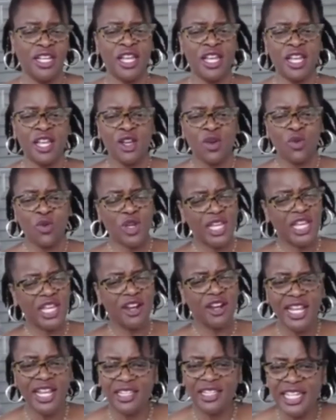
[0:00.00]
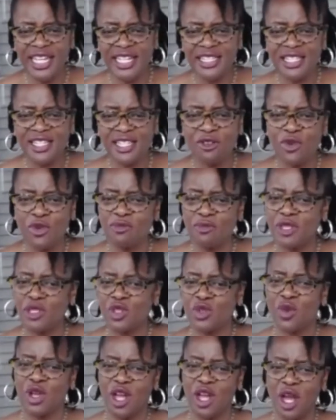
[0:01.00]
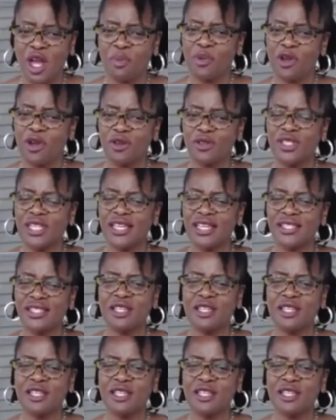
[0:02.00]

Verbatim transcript: We here in Atlanta, we've been doing our protesting,